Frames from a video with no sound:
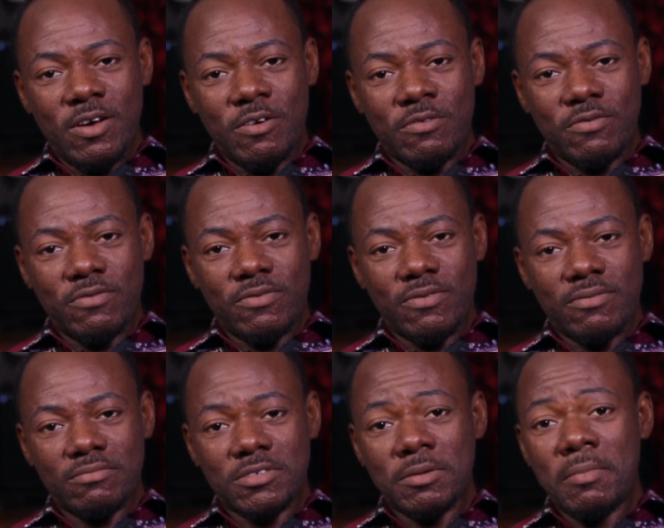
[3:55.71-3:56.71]
of
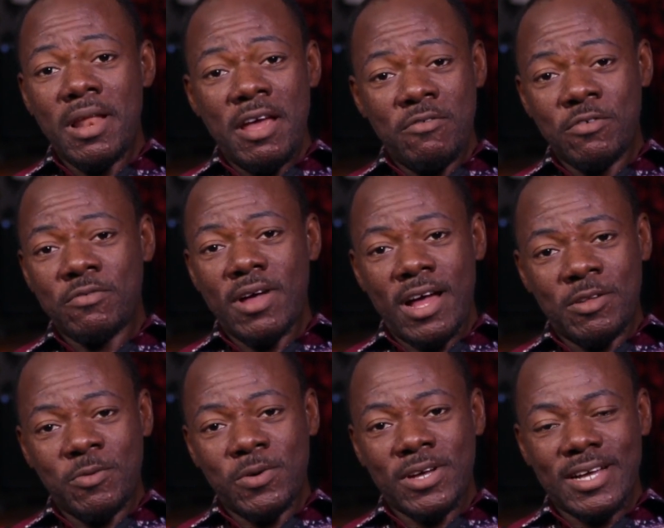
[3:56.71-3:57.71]
some level of
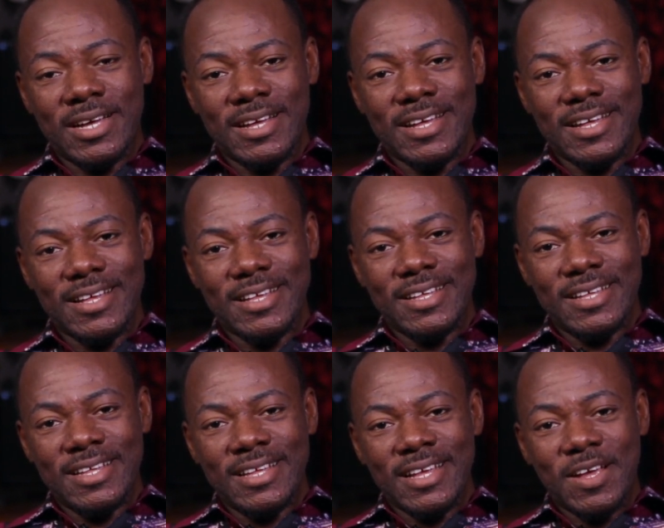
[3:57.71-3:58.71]
hard work
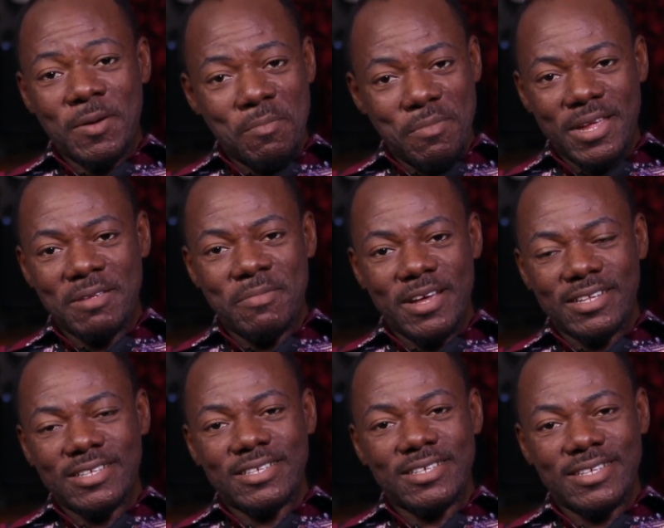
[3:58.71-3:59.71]

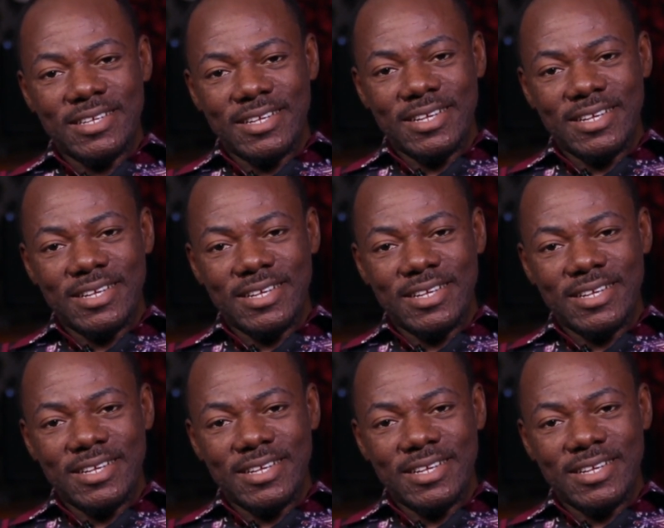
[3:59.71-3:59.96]
commitment